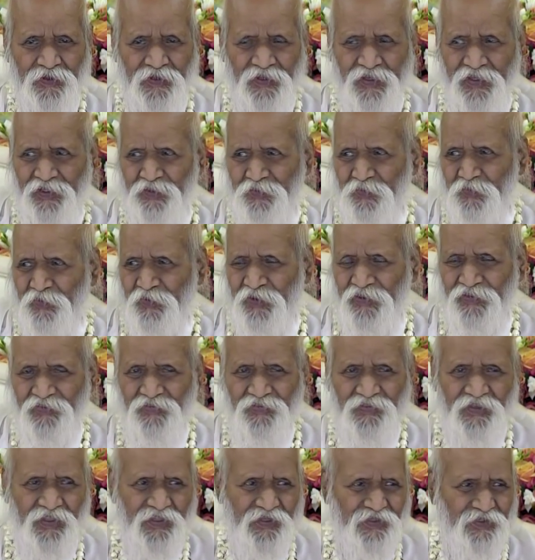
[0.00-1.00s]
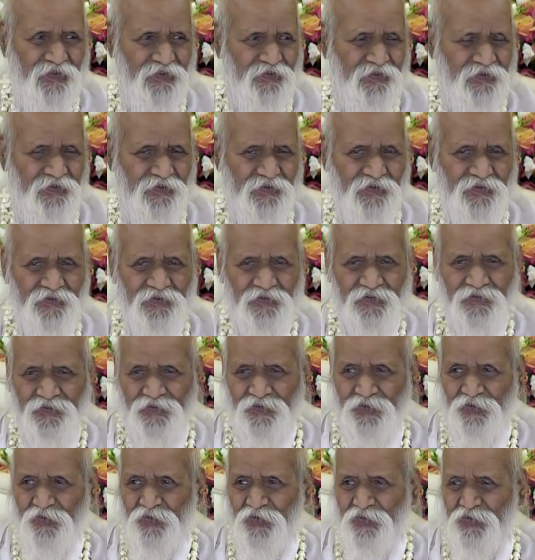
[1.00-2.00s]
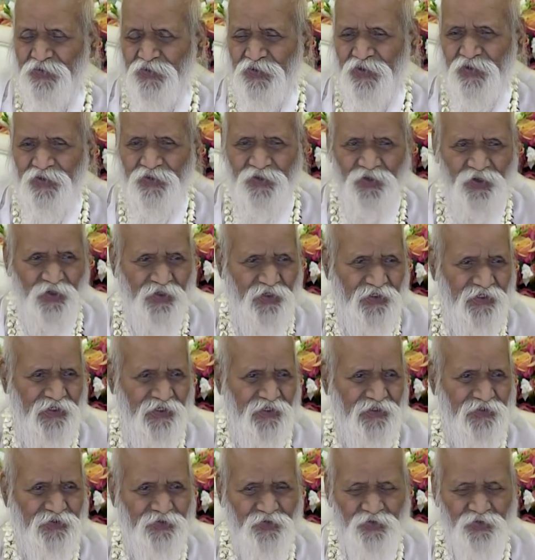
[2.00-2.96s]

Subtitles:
And when there is no knowledge,